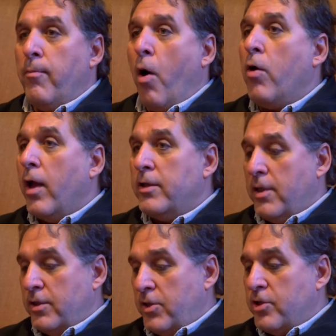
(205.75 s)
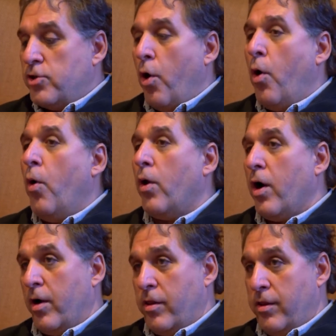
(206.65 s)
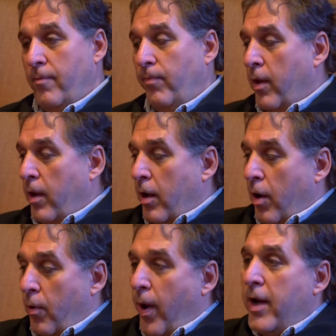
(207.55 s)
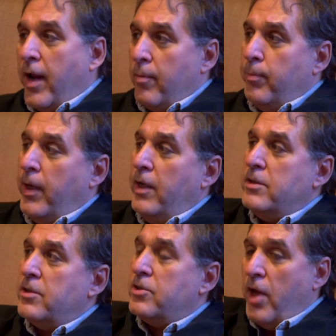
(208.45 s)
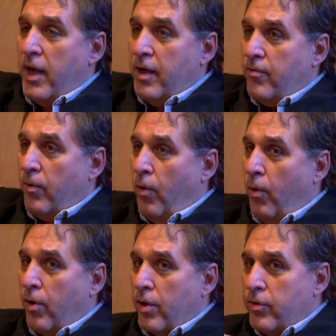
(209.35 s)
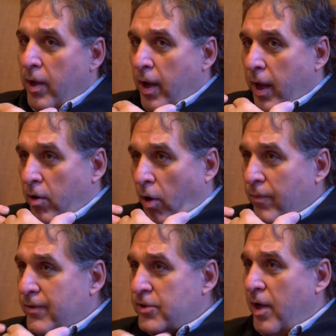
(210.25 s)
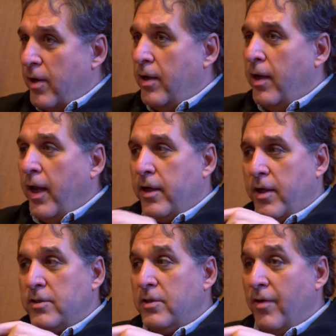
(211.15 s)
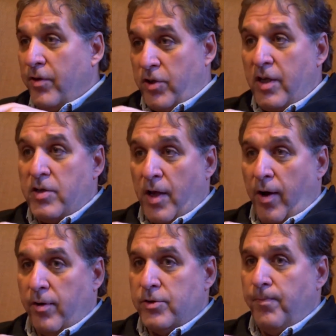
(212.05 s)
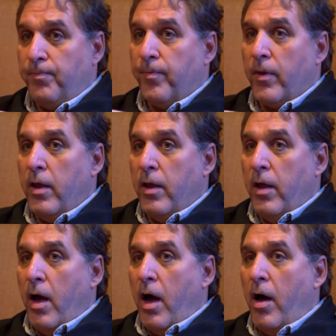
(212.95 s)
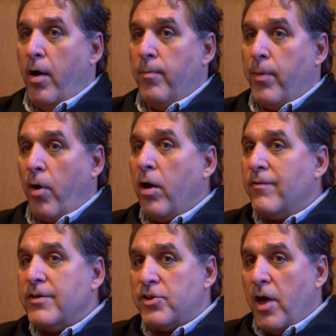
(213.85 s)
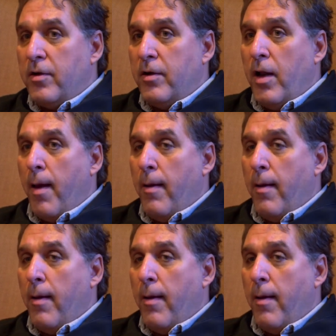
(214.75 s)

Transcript: It says the whole earth. Arene, peace is taken from the whole earth, and all of a sudden, it doesn't give the details, but all of a sudden,